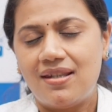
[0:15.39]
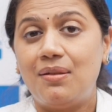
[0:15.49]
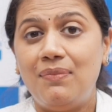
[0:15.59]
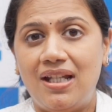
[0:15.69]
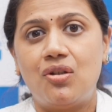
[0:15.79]
is
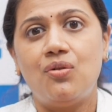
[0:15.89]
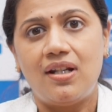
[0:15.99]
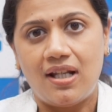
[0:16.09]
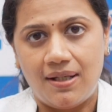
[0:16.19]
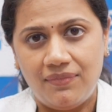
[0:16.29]
it makes you
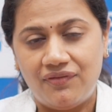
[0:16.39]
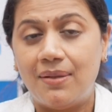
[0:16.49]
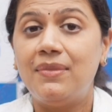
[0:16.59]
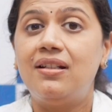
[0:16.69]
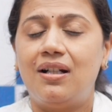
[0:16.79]
numb
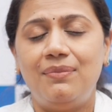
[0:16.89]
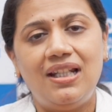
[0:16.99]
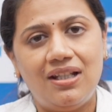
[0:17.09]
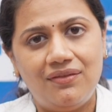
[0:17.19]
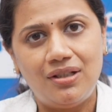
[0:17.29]
from the
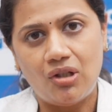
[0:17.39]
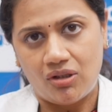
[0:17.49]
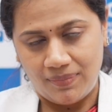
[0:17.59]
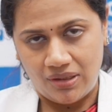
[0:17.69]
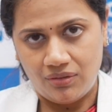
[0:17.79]
tummy level
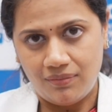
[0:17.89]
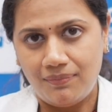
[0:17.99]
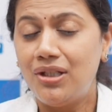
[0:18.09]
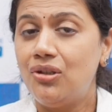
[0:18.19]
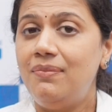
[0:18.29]
down below,
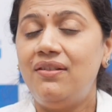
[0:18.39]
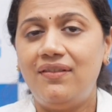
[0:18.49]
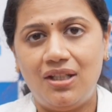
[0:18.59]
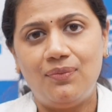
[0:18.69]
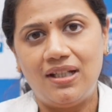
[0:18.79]
but you'll be
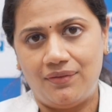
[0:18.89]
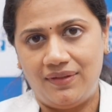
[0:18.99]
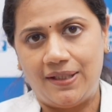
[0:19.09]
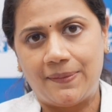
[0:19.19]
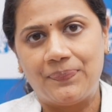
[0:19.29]
very well
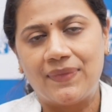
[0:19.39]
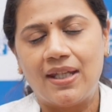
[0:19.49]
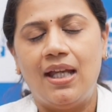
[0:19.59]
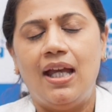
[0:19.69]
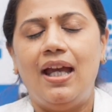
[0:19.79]
awake.
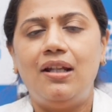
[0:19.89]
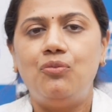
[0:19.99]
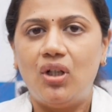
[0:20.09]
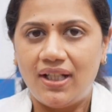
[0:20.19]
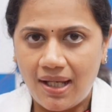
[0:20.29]

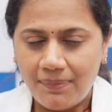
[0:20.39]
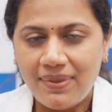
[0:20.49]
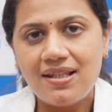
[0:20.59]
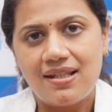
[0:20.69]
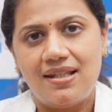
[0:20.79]
And what
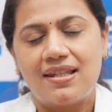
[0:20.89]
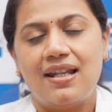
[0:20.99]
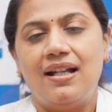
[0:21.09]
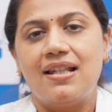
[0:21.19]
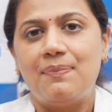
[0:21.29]
happens is
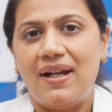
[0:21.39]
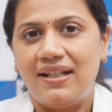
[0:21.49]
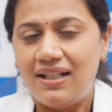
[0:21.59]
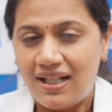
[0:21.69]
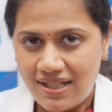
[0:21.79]

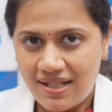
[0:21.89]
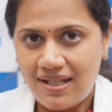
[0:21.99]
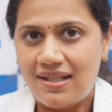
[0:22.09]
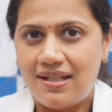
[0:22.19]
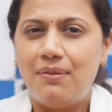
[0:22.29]
spinal
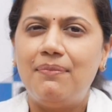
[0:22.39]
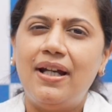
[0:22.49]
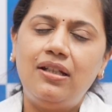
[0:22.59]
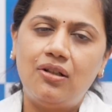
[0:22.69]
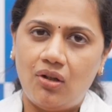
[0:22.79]
anesthesia
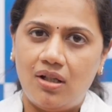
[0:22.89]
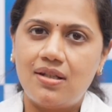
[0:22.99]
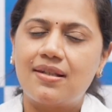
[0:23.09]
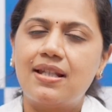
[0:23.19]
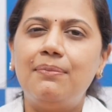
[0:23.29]
might
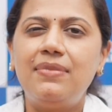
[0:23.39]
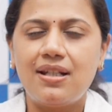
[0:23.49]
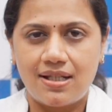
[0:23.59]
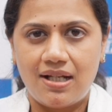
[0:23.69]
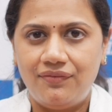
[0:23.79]
cause some
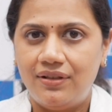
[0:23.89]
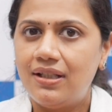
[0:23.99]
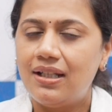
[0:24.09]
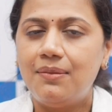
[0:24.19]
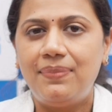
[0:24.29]

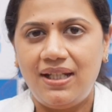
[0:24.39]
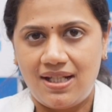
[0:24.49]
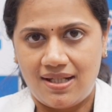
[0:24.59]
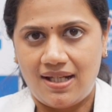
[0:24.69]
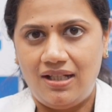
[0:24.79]
discomfort at the prick
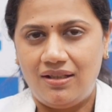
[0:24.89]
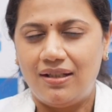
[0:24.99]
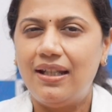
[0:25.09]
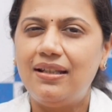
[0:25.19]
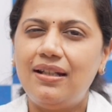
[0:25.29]
site
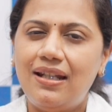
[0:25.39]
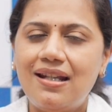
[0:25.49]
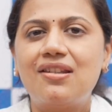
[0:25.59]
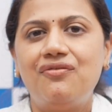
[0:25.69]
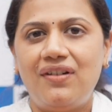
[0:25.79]
in the
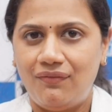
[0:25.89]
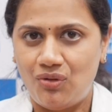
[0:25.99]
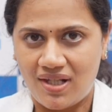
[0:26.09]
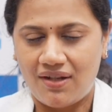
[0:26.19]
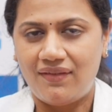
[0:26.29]
next 5
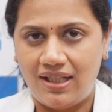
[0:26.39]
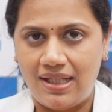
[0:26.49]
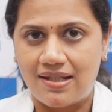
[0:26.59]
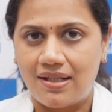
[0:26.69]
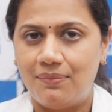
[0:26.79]
to 7
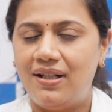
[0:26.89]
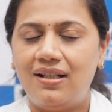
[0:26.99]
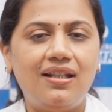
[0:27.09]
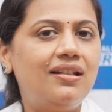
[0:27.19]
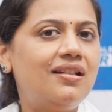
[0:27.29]
days,
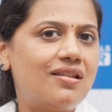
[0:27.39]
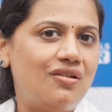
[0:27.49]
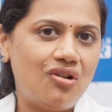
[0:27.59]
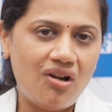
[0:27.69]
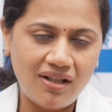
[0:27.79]
but it is
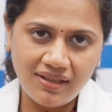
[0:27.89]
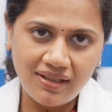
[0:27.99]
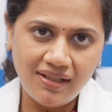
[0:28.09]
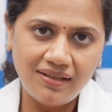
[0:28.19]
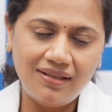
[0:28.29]
not
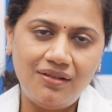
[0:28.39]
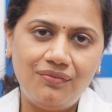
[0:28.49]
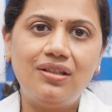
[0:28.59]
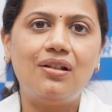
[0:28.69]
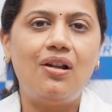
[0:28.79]
connected with